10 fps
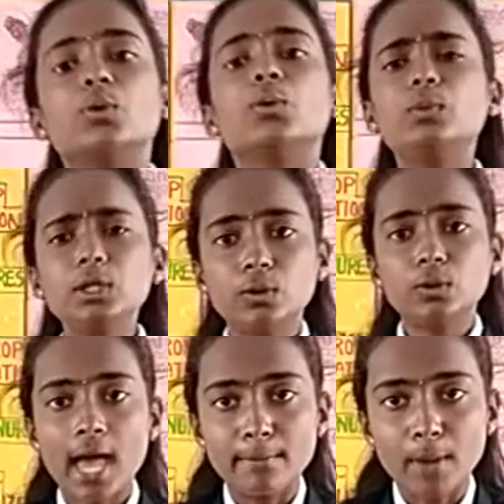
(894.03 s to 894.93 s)
we know
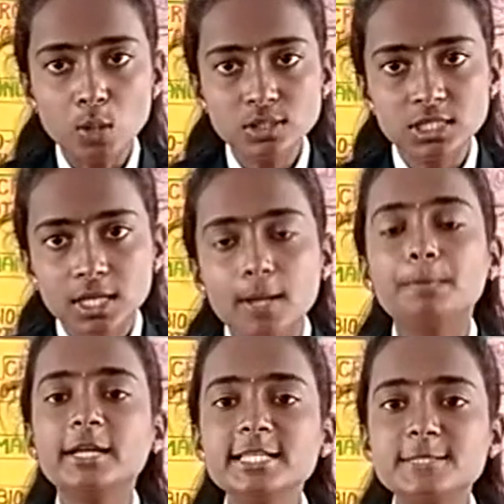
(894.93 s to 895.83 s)
about
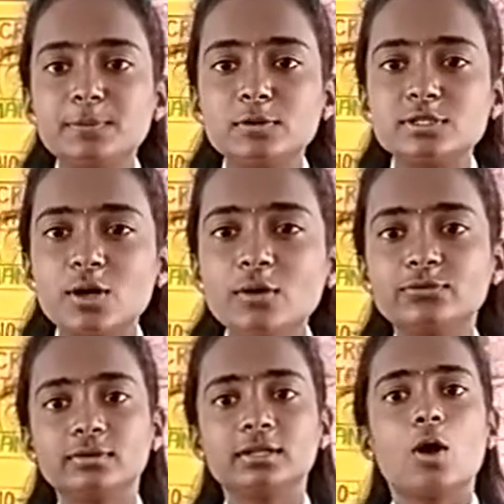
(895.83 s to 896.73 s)
principles of
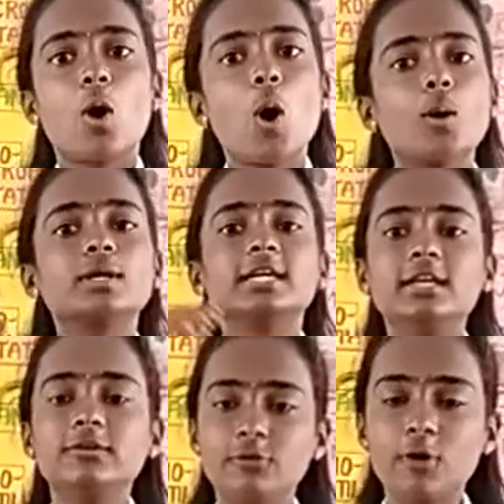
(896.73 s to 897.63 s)

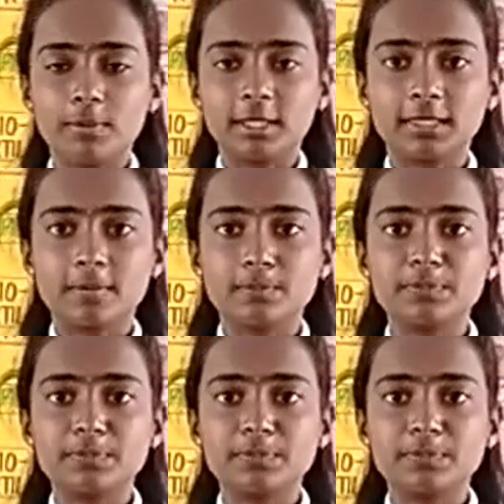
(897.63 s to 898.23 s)
organic farming.